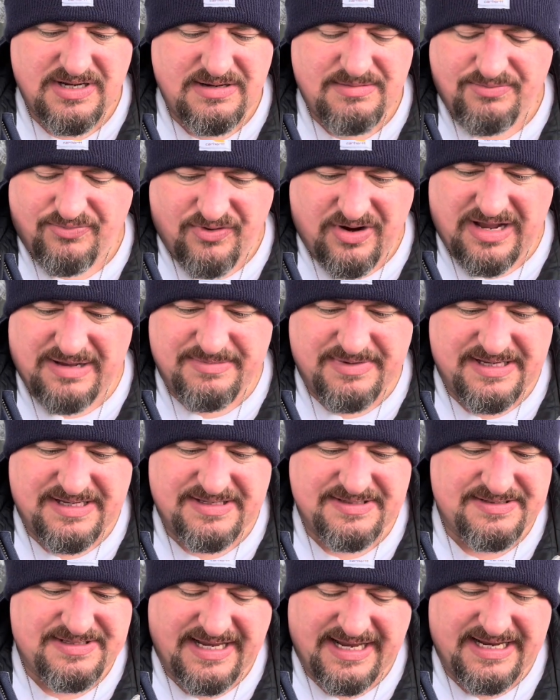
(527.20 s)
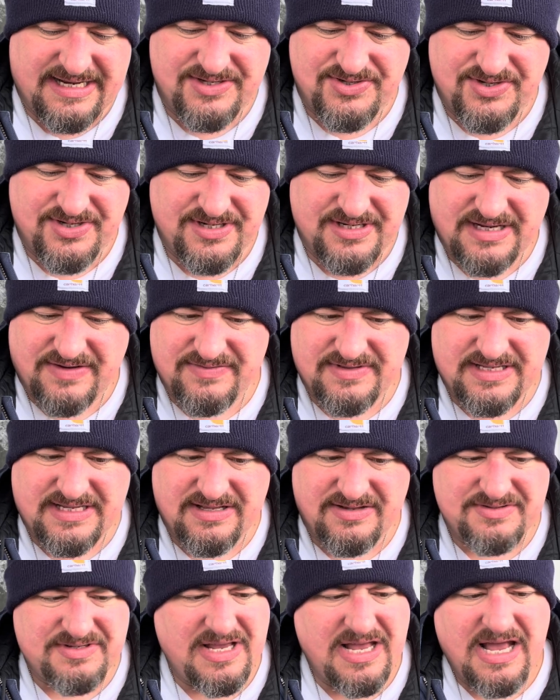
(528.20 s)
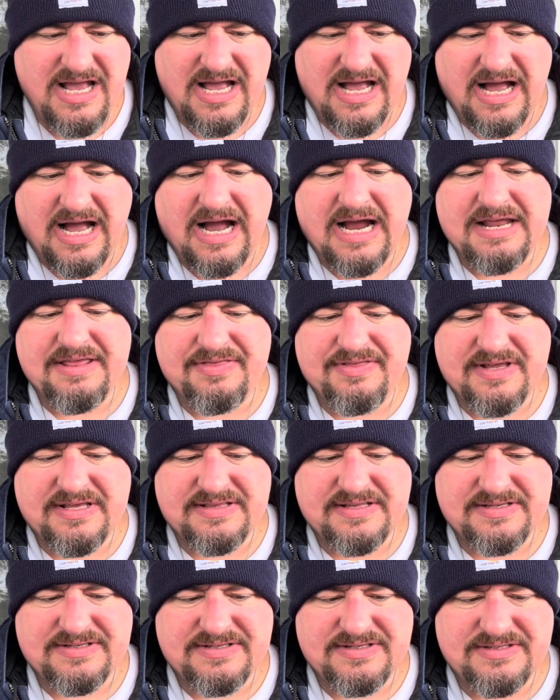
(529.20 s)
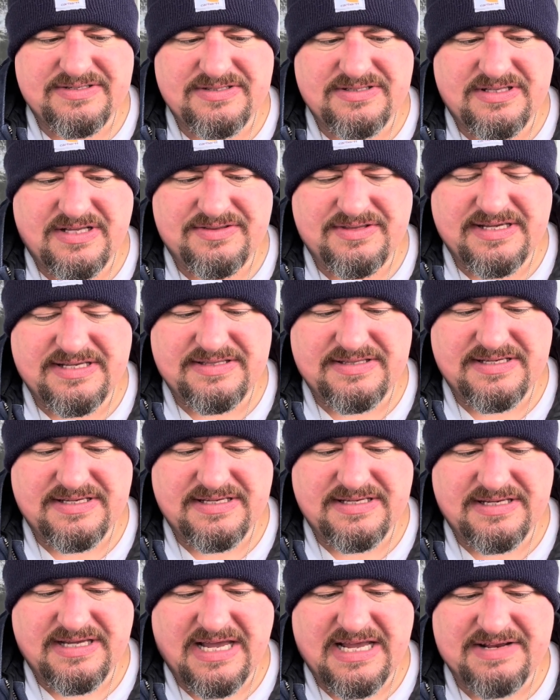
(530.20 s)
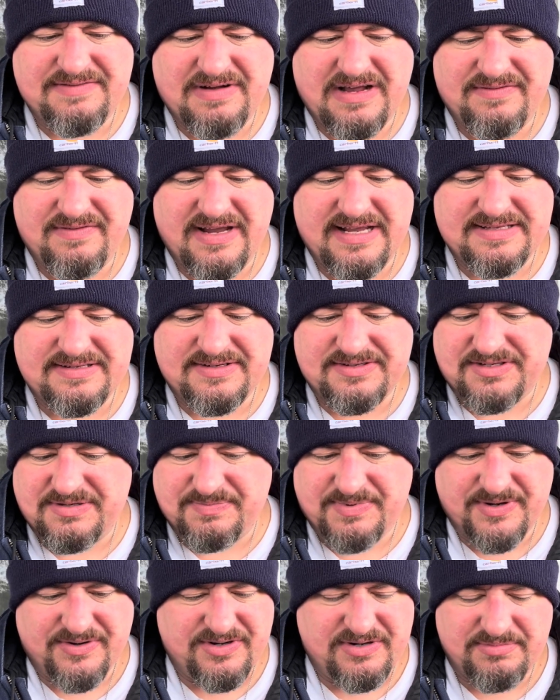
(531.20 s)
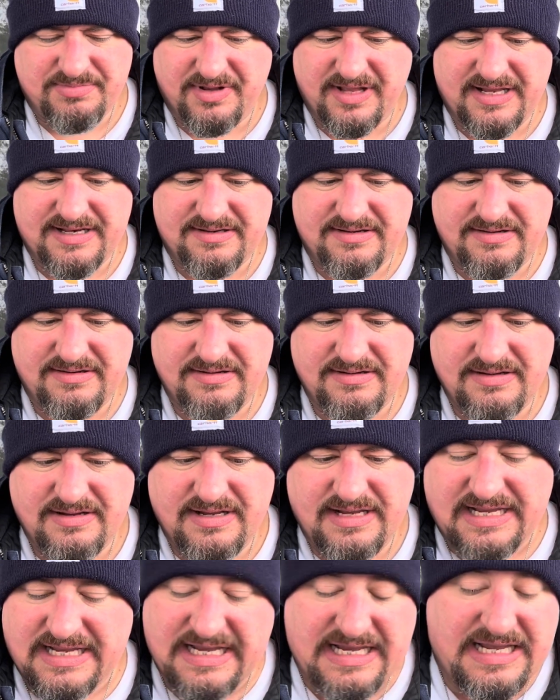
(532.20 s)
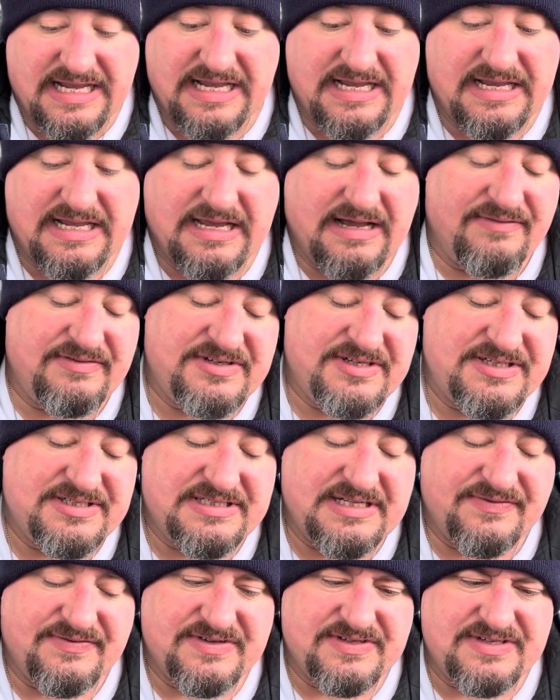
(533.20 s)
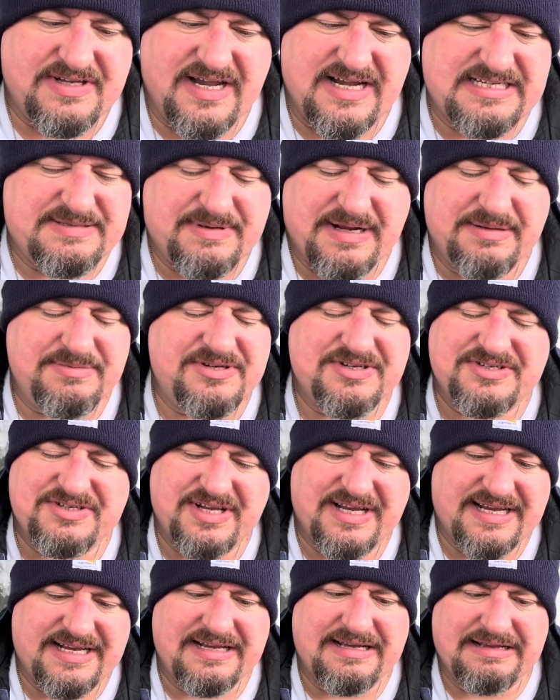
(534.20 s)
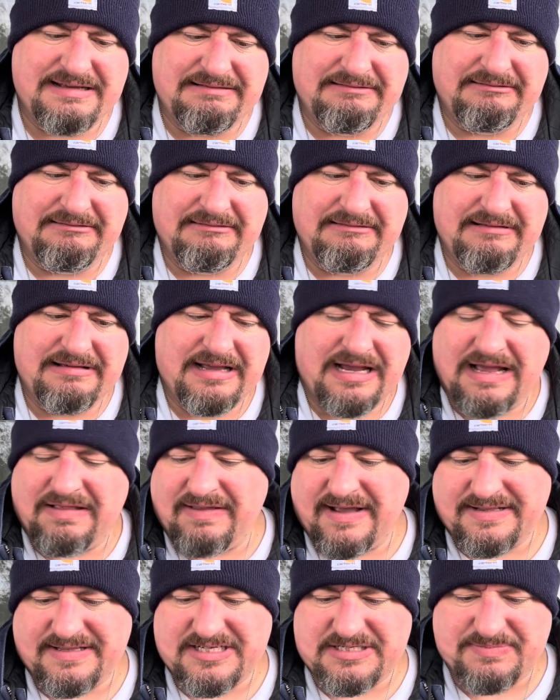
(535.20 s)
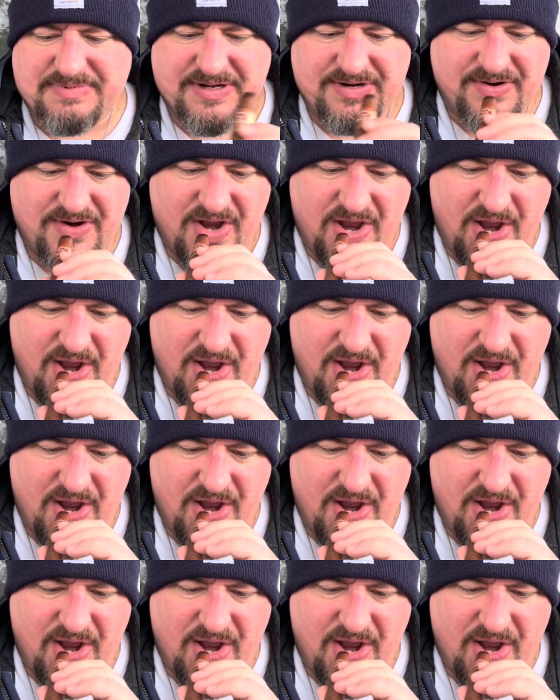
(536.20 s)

primings, aging, everything else. I think the 858 is a superior blend. It obviously is different size, but I'm just saying I like this better.